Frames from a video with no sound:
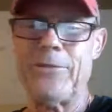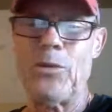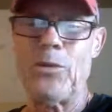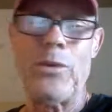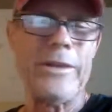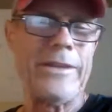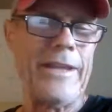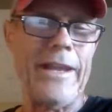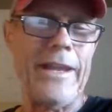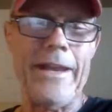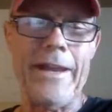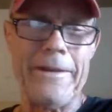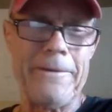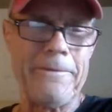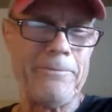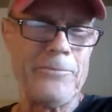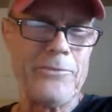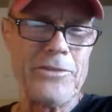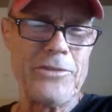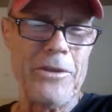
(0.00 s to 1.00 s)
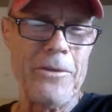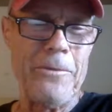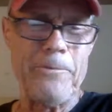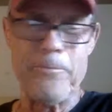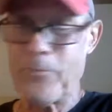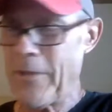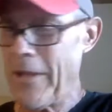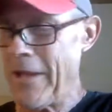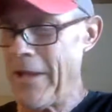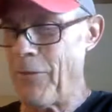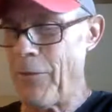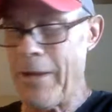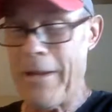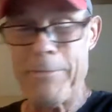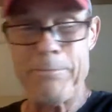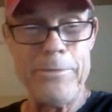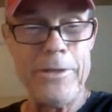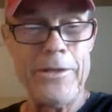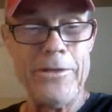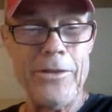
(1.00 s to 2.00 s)
what the heck. So anyway,
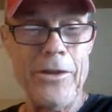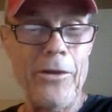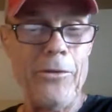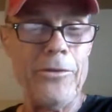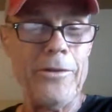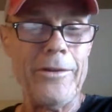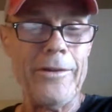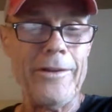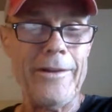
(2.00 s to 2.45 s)
but no,